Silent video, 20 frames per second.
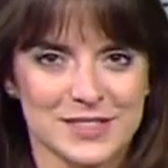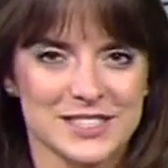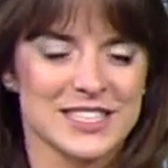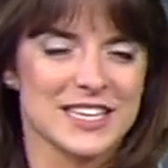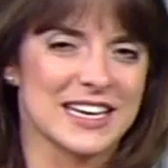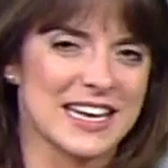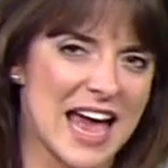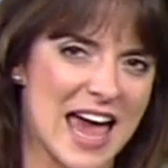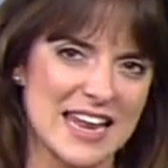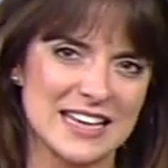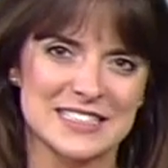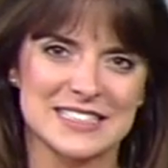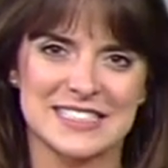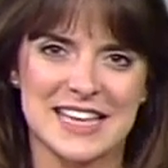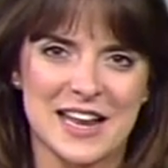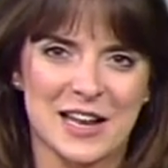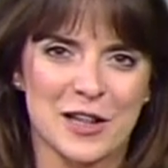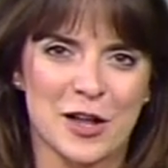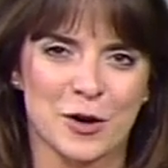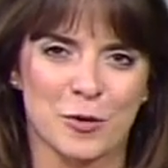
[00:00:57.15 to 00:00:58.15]
It's going to kind of
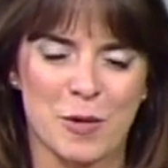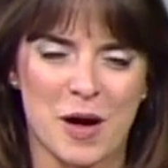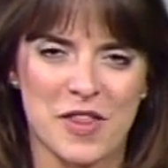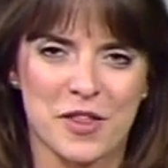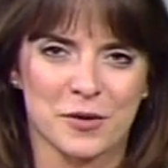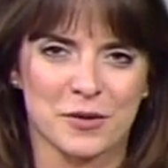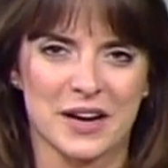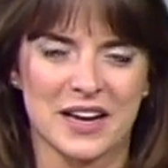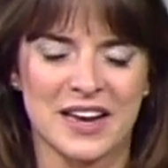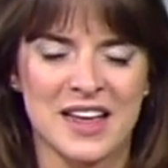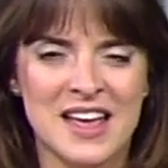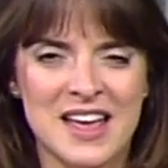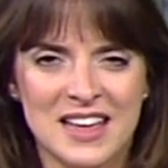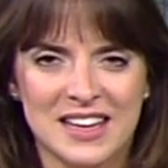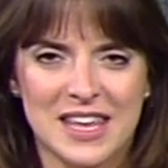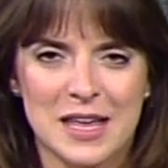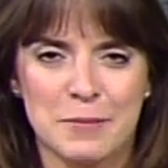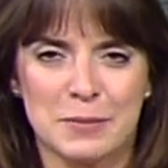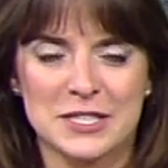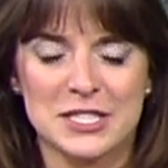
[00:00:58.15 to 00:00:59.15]
settle our weather and
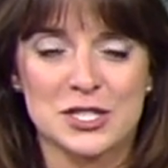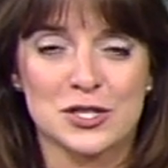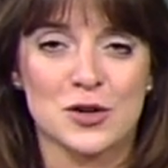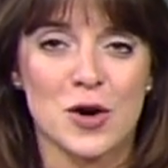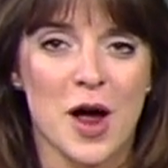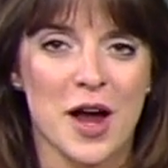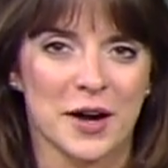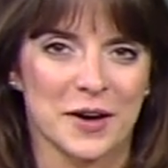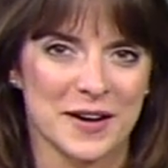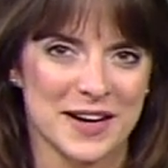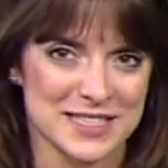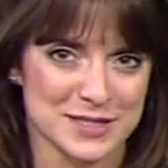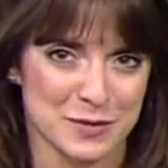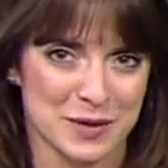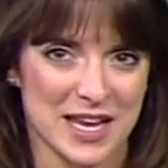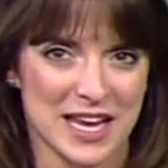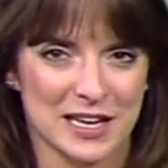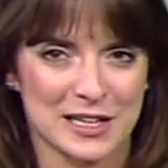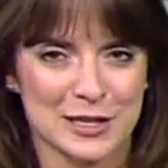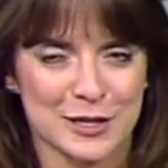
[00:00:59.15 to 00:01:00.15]
keep us drier
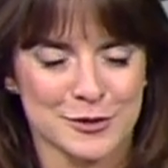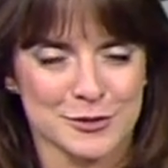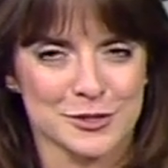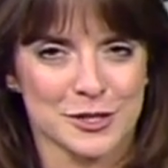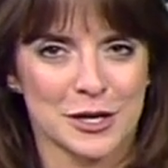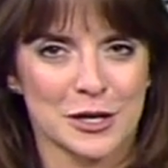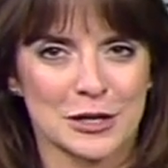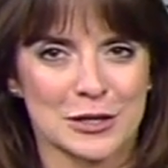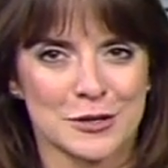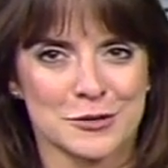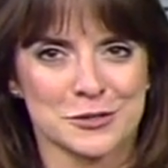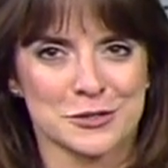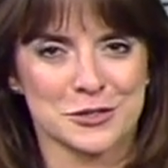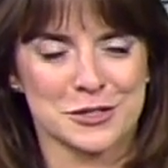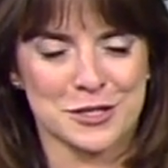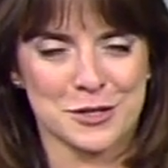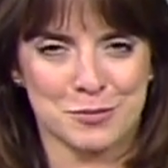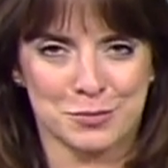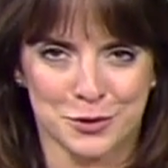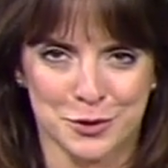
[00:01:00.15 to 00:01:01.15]
as we get closer and
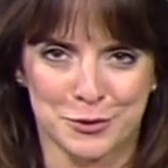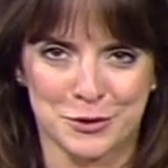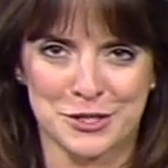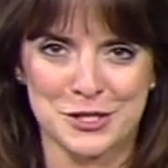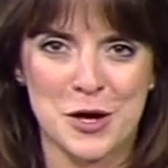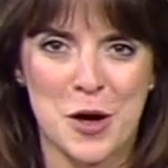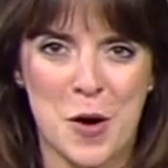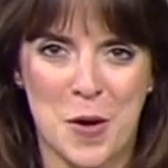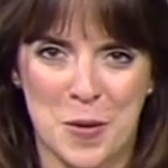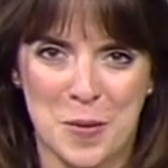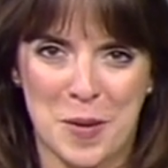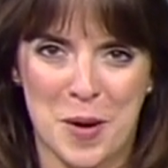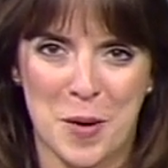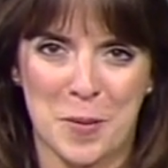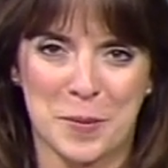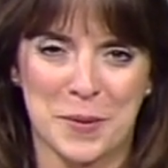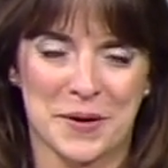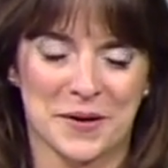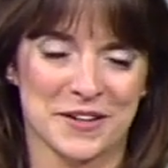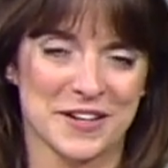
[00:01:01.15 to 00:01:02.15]
closer to the Brewers home
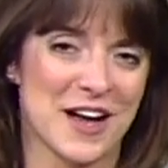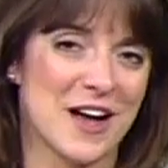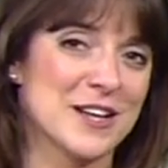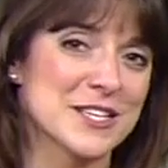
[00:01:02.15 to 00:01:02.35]
opener.